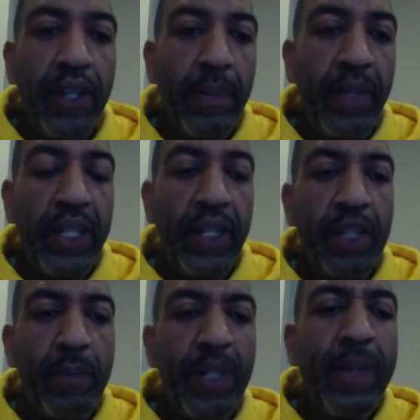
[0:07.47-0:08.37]
be, uh, it's been
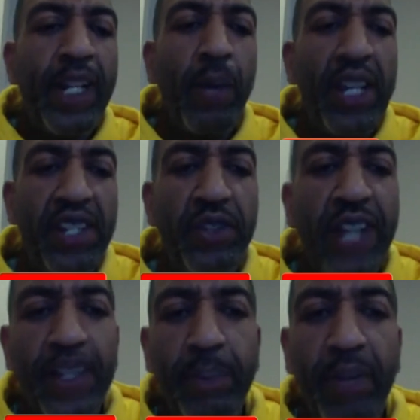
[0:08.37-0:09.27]
about a week since you guys have
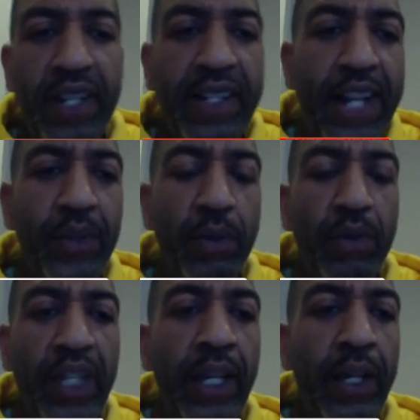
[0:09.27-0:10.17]
played an actual
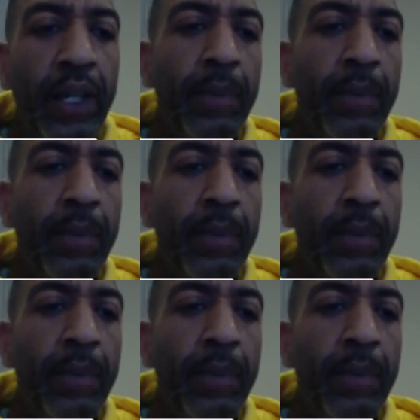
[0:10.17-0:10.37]
game.